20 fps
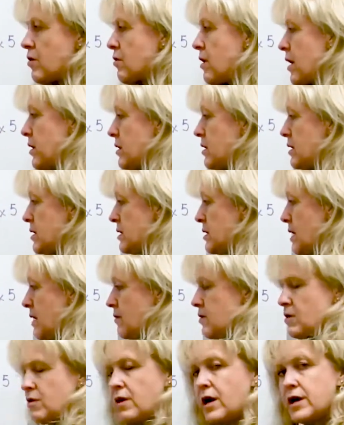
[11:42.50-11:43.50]
around in the
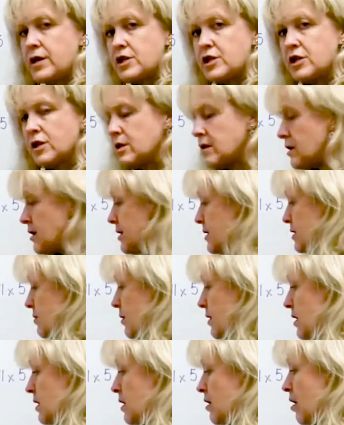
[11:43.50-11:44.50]
same direction, this
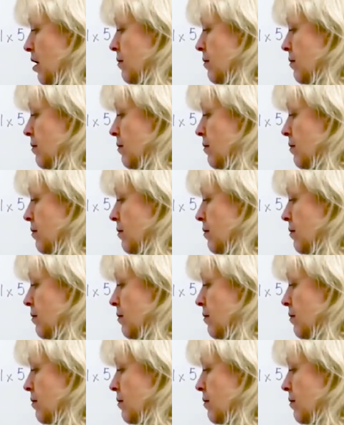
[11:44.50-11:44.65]
one in the